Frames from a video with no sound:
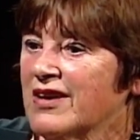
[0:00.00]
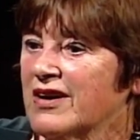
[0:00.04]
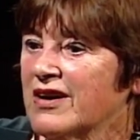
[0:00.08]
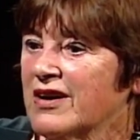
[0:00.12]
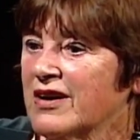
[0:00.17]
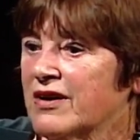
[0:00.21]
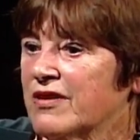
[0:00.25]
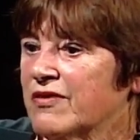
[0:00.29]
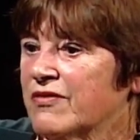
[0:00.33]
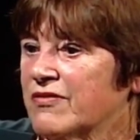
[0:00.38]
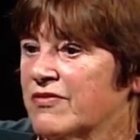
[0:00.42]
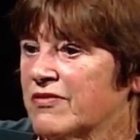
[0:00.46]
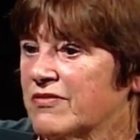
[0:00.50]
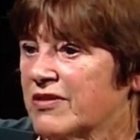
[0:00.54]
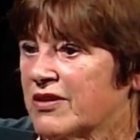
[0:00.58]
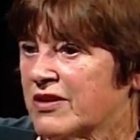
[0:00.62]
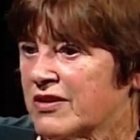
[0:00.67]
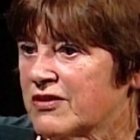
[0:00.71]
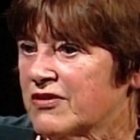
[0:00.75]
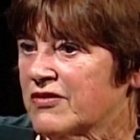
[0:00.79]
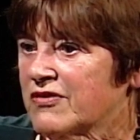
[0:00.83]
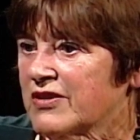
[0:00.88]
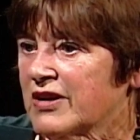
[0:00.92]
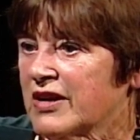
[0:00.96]
of
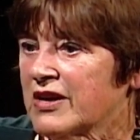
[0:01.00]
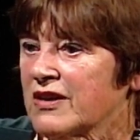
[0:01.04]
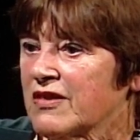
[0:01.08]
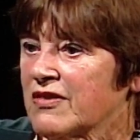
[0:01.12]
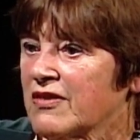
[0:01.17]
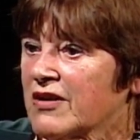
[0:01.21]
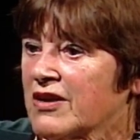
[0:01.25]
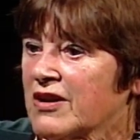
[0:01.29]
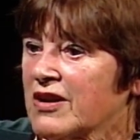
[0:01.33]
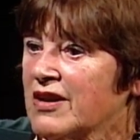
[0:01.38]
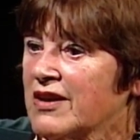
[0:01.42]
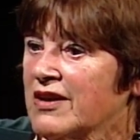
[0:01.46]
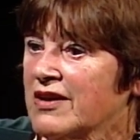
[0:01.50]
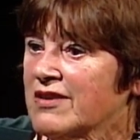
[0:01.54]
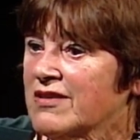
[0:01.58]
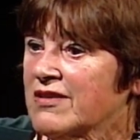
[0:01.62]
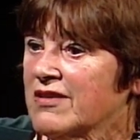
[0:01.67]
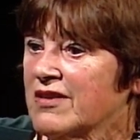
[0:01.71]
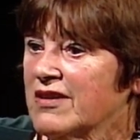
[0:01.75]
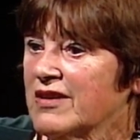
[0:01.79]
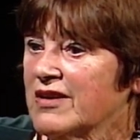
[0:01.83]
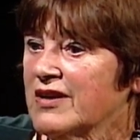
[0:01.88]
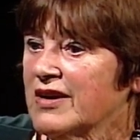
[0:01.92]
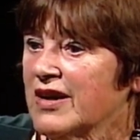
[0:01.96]
understanding their client
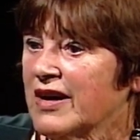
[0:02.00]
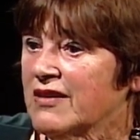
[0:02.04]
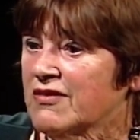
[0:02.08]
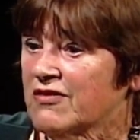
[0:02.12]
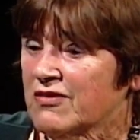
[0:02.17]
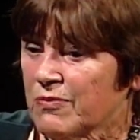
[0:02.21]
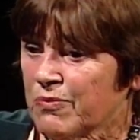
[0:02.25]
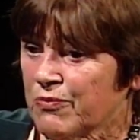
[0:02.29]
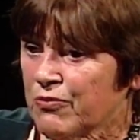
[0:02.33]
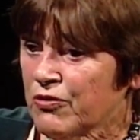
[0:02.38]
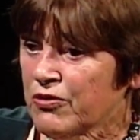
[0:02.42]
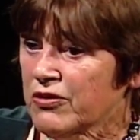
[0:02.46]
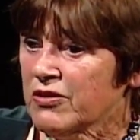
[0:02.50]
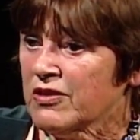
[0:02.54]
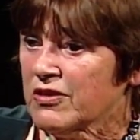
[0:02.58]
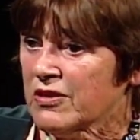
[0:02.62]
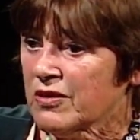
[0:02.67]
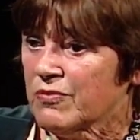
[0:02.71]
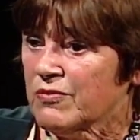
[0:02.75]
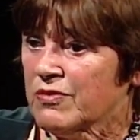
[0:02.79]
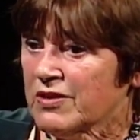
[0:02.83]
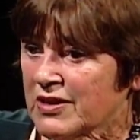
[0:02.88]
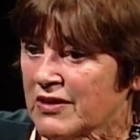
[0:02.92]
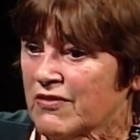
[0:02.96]
and supporting
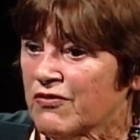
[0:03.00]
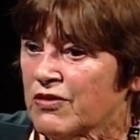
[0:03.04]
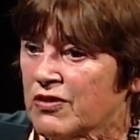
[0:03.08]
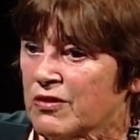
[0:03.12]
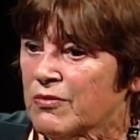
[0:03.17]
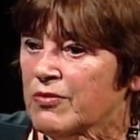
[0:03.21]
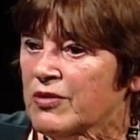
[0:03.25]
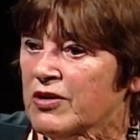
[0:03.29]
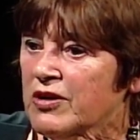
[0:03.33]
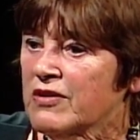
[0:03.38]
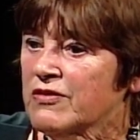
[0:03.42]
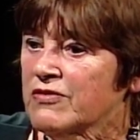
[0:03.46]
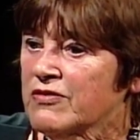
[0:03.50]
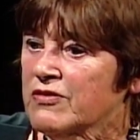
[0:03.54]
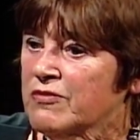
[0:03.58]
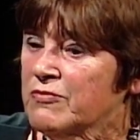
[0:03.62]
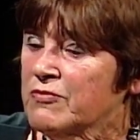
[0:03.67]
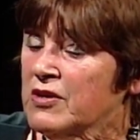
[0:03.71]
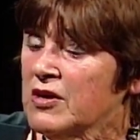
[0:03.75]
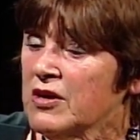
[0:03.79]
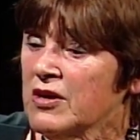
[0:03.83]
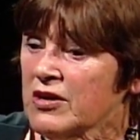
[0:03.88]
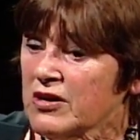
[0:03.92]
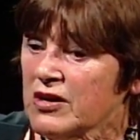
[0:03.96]
them and giving them a
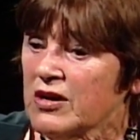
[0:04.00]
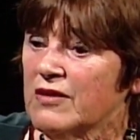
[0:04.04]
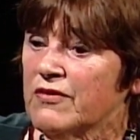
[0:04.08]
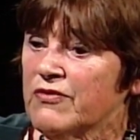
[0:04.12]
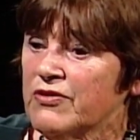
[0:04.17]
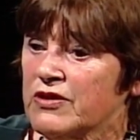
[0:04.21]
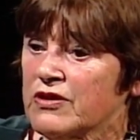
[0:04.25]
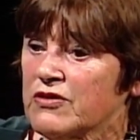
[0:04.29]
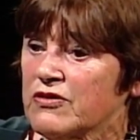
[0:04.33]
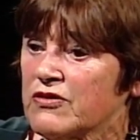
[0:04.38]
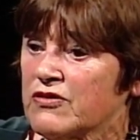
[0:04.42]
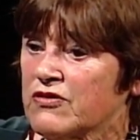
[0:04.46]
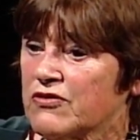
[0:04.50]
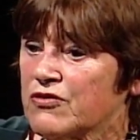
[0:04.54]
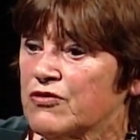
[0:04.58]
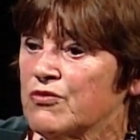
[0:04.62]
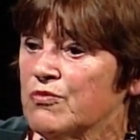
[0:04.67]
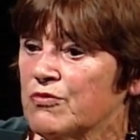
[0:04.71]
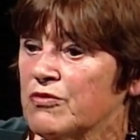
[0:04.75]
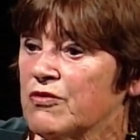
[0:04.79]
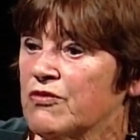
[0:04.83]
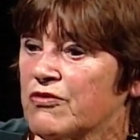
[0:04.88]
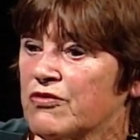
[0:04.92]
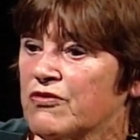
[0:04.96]
confidence to
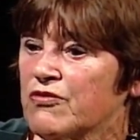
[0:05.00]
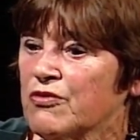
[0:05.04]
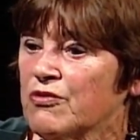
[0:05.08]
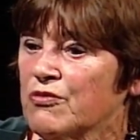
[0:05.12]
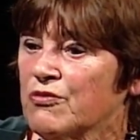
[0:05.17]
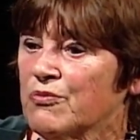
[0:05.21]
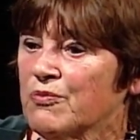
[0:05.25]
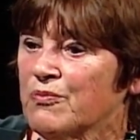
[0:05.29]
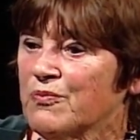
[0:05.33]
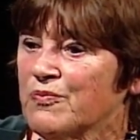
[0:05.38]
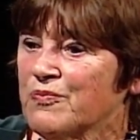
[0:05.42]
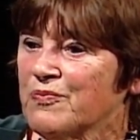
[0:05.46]
move through.